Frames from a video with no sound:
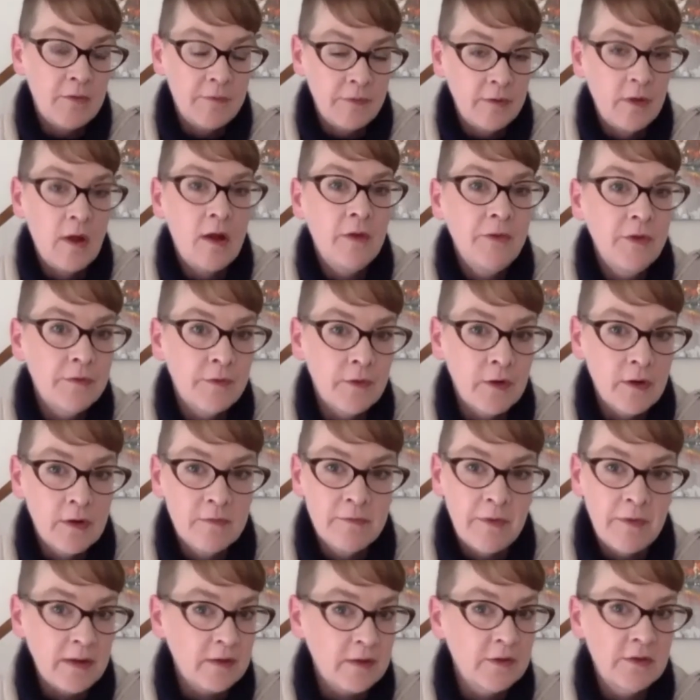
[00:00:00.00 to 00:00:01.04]
a
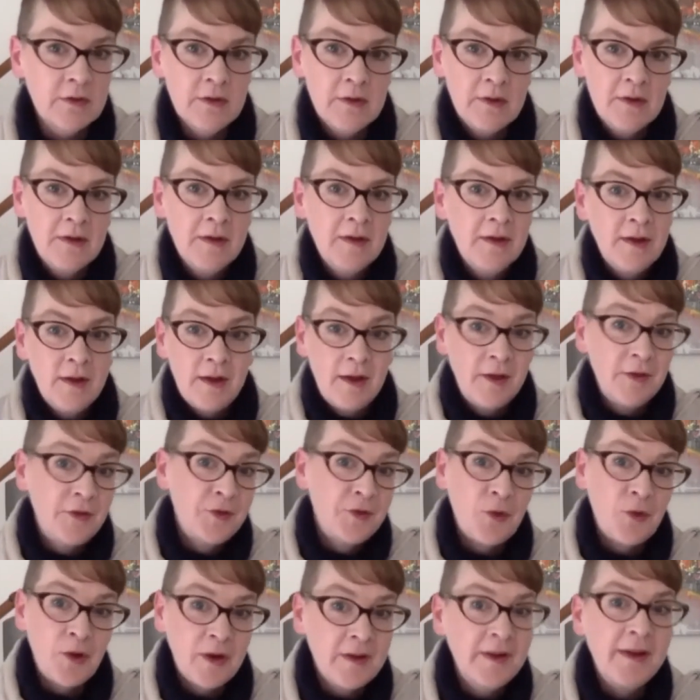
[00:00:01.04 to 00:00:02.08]
philosopher. In fact,
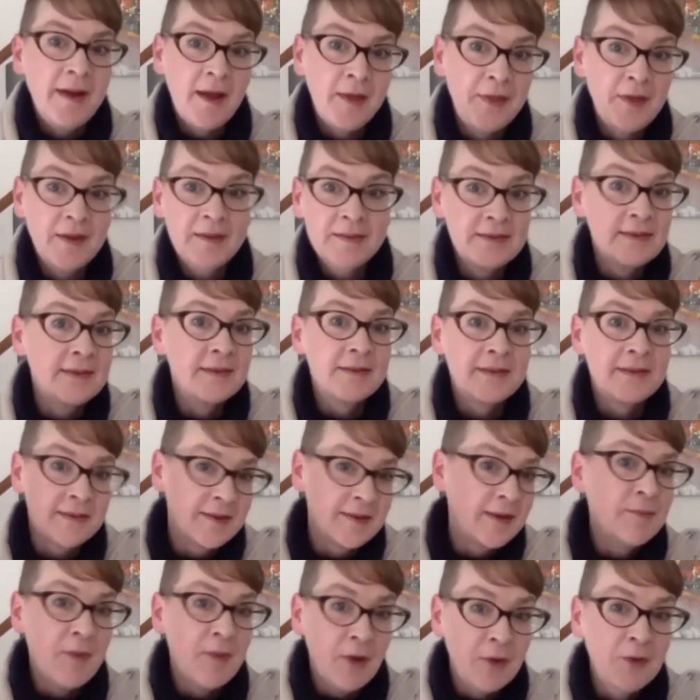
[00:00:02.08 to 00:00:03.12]
historically, I think
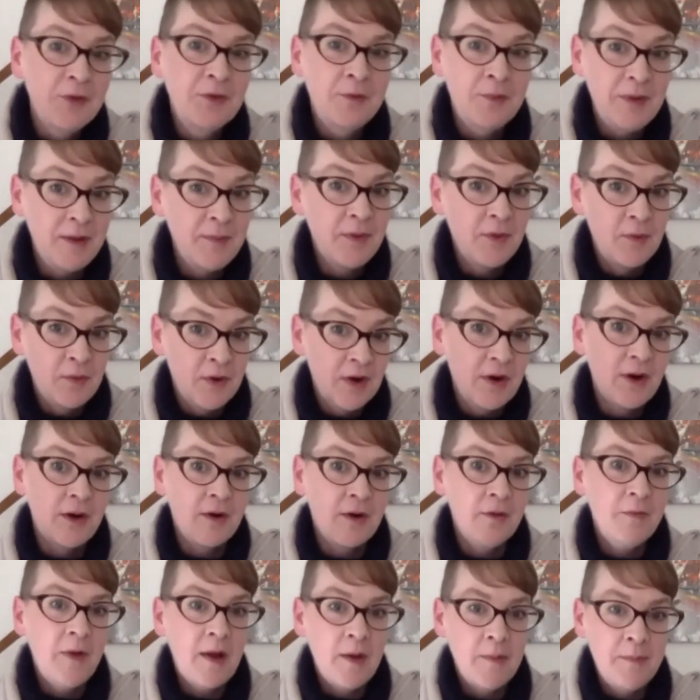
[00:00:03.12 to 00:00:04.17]
statistically most people
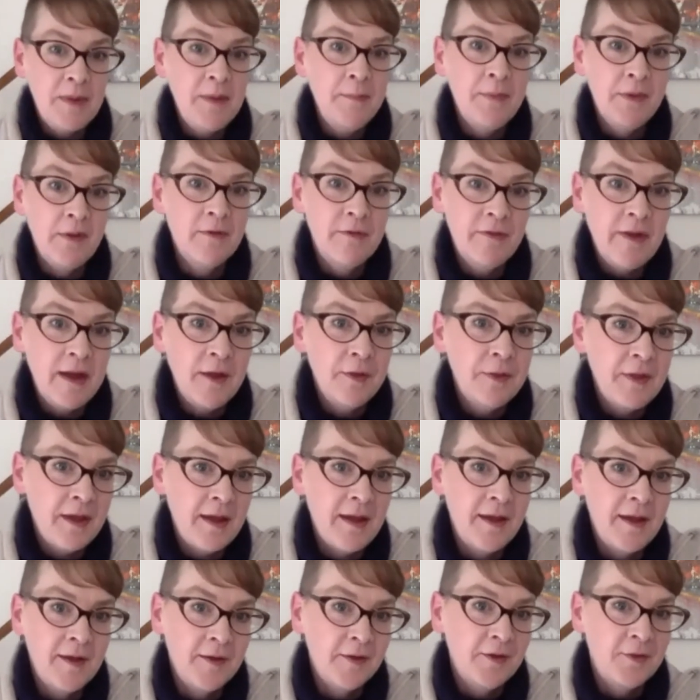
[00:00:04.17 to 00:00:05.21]
were people of
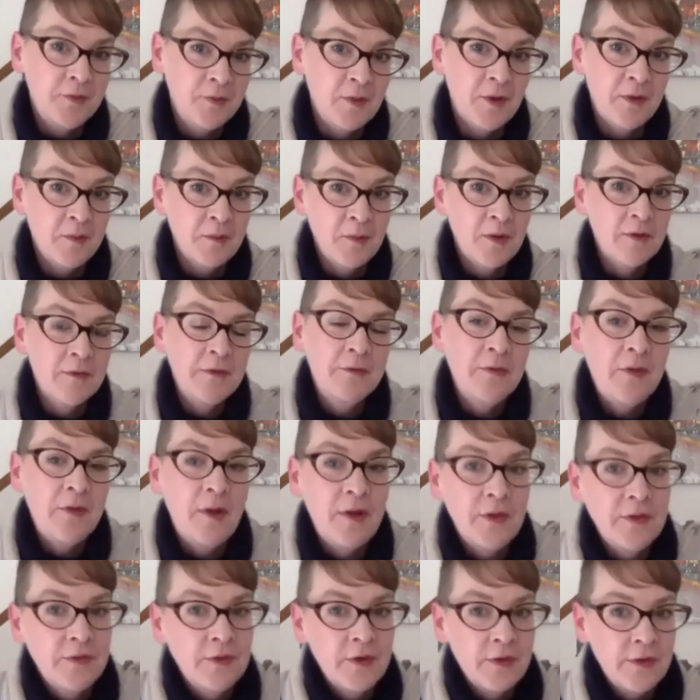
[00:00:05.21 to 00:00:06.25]
faith and were
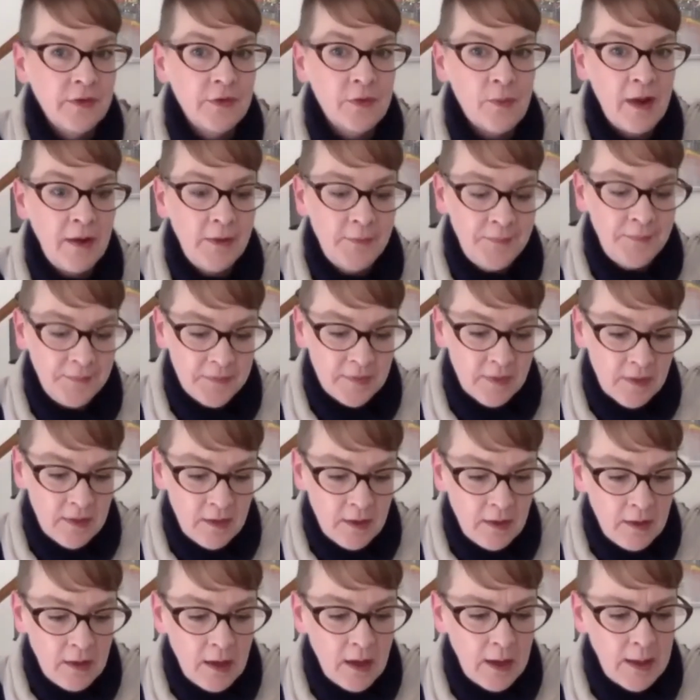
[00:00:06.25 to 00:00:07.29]
philosophers as well.
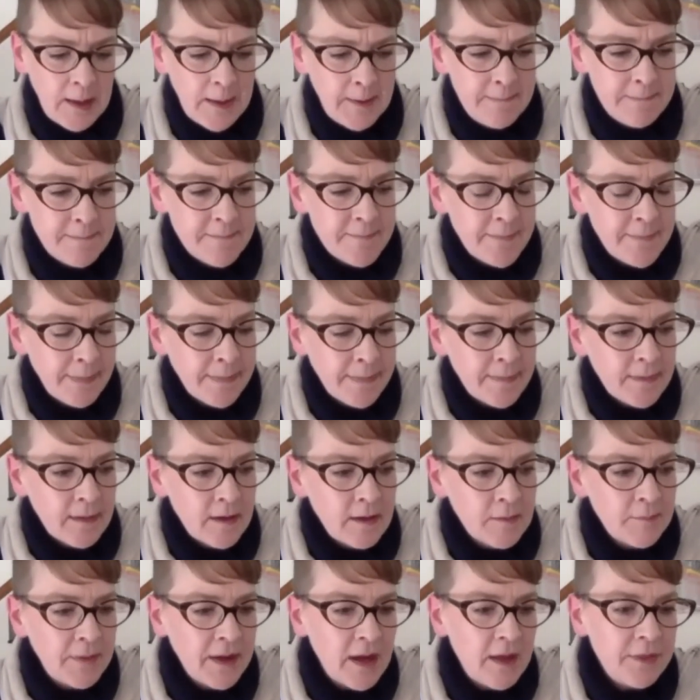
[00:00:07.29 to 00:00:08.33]

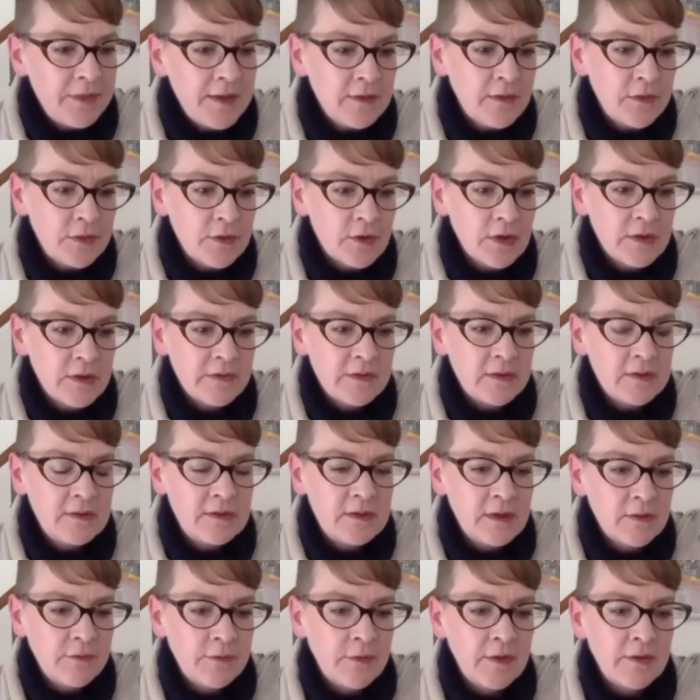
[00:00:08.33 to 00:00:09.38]
But I think that there is
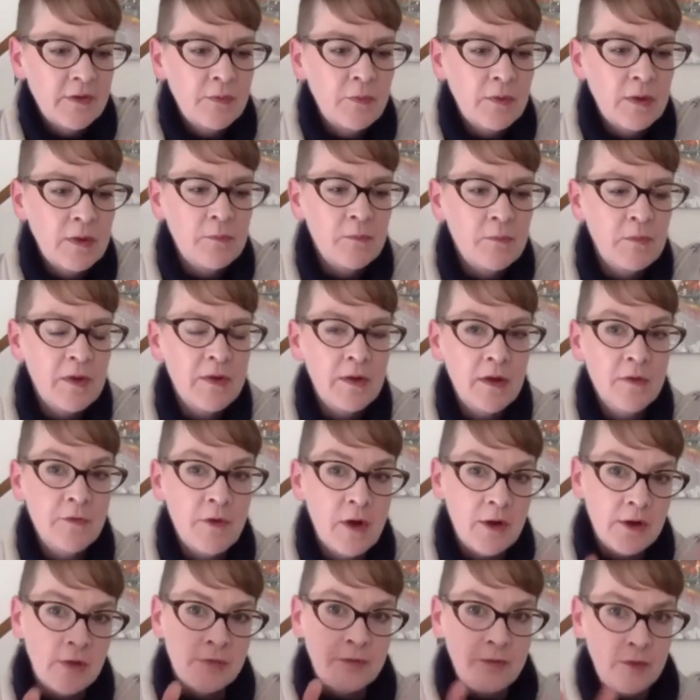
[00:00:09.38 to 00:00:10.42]
a difference when
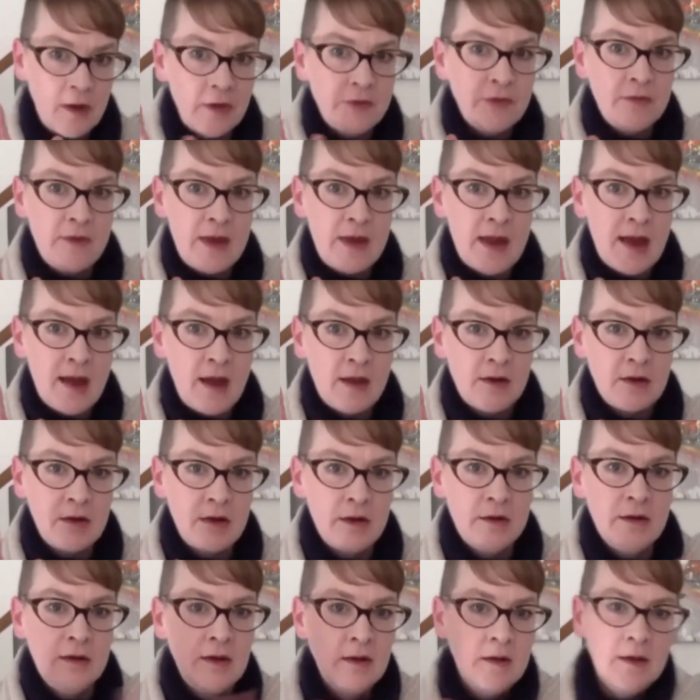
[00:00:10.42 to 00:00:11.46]
you've got your philosophy
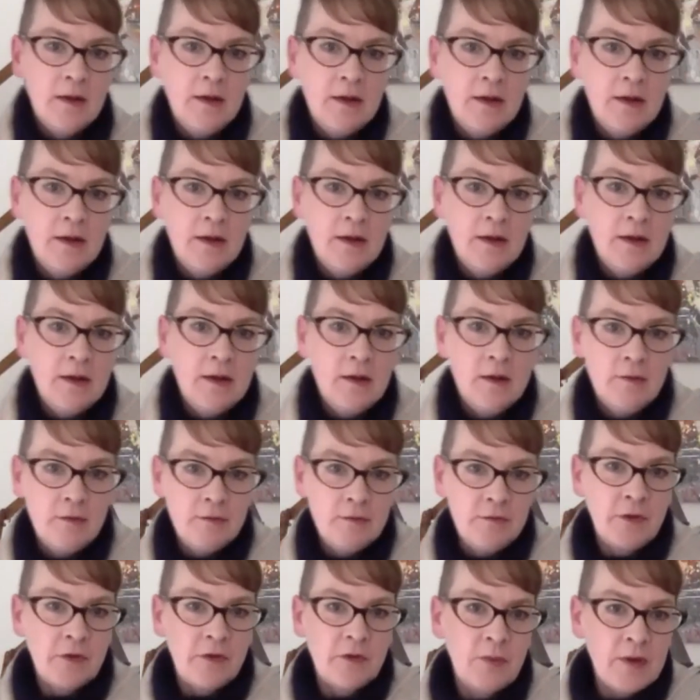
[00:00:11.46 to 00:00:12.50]
hat on
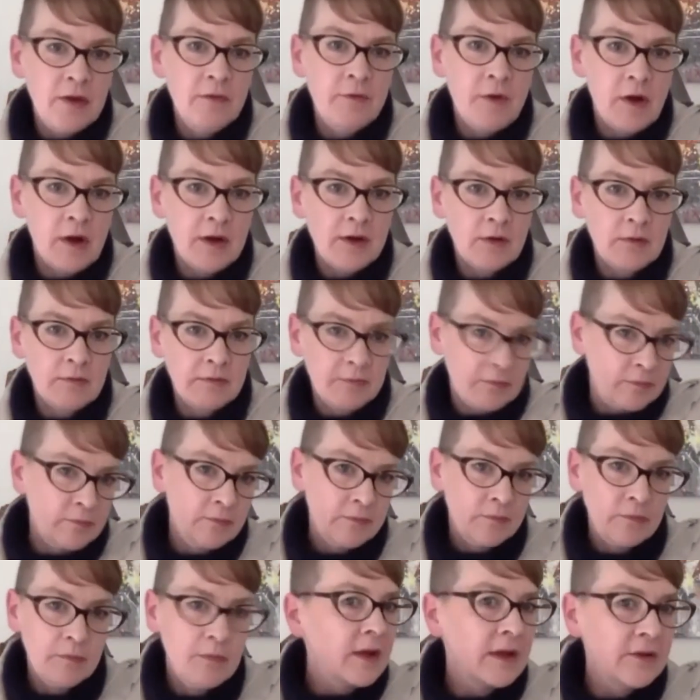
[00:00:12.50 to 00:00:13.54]
versus when you've got your
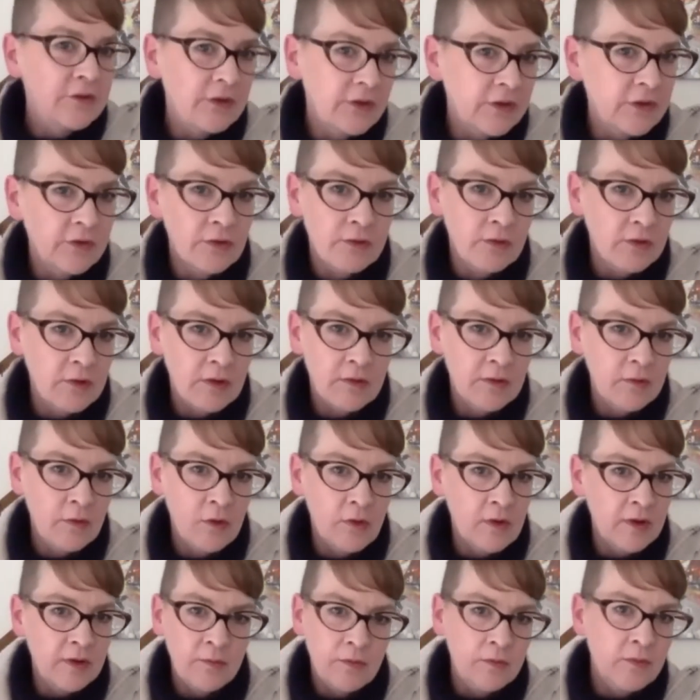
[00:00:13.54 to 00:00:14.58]
religious
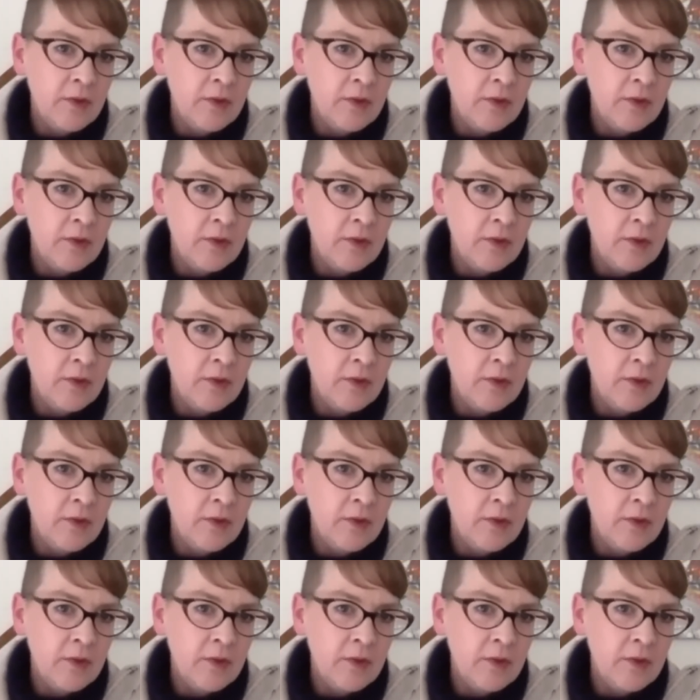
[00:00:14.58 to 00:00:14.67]
or